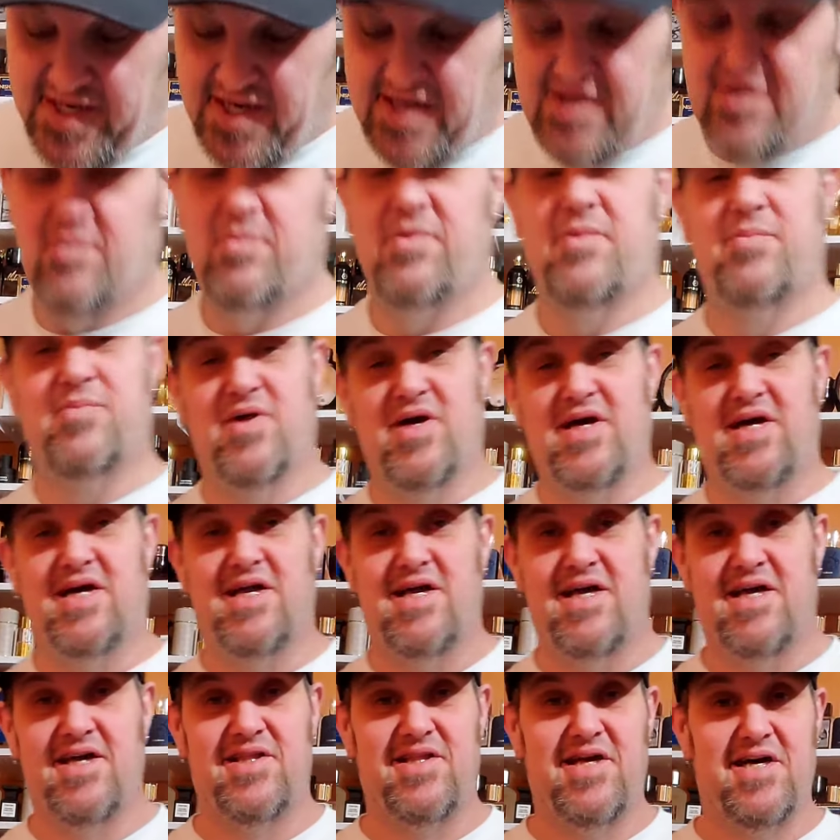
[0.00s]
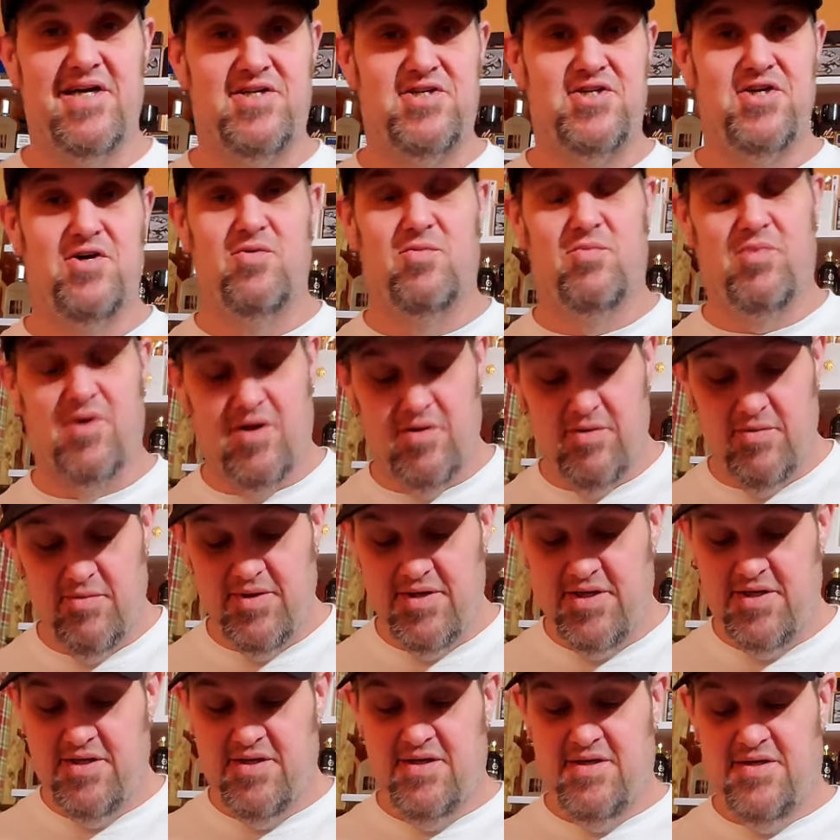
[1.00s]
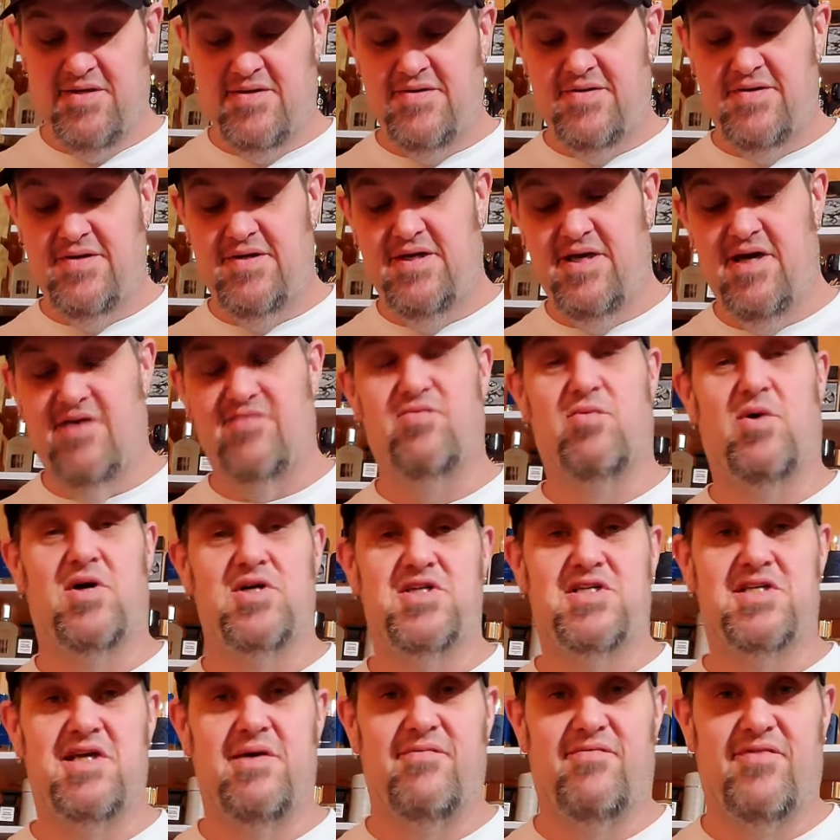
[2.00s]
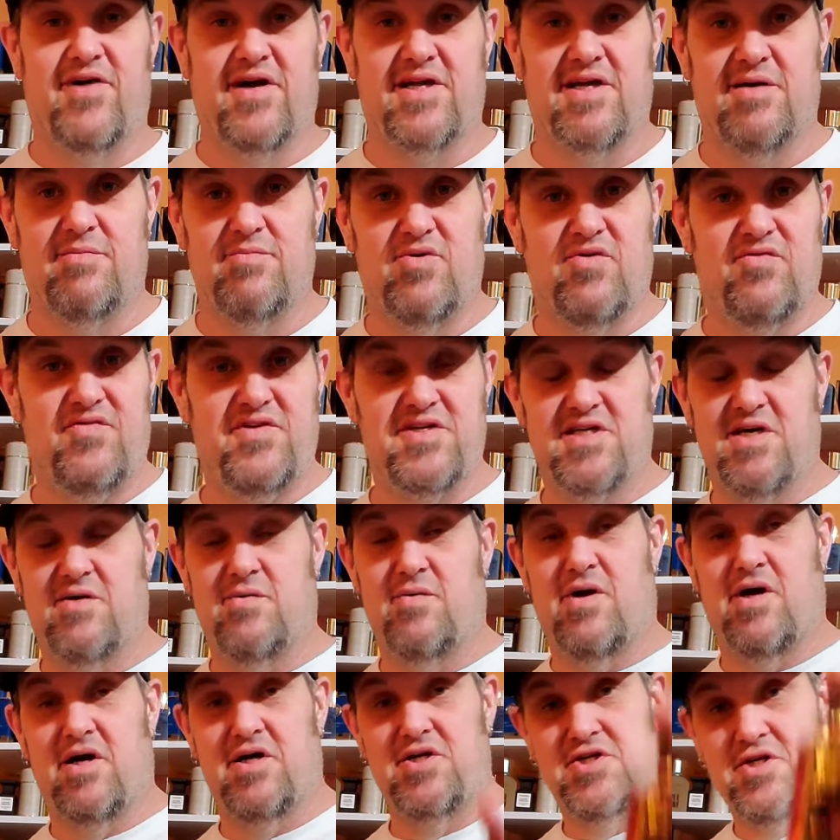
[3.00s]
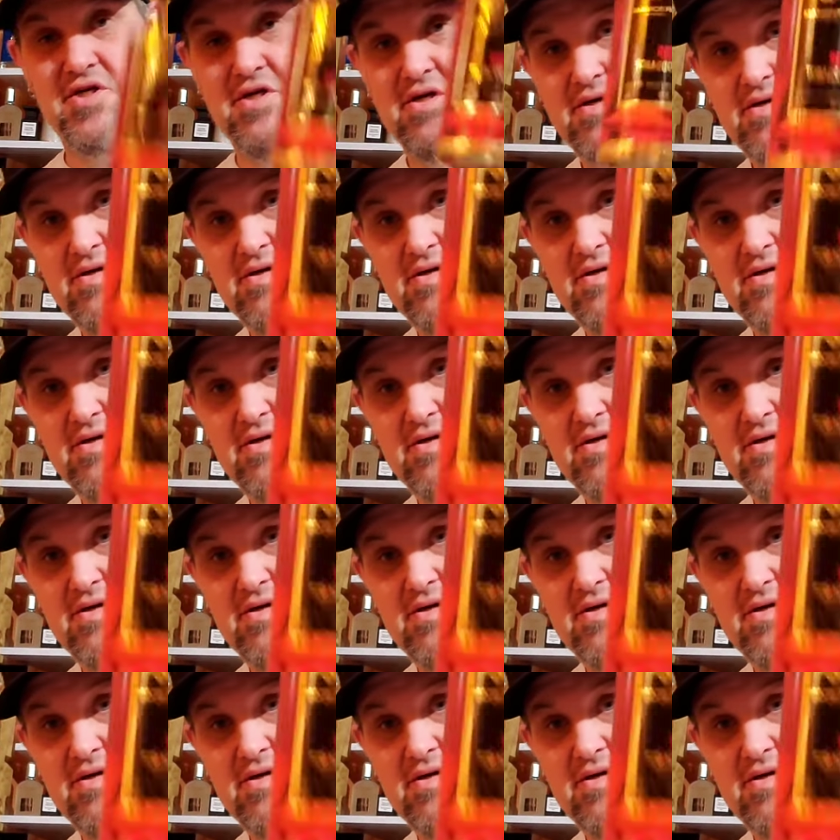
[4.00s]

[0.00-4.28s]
I know people ain't gonna get that joke probably. You have to watch the same fucked up movies I watch.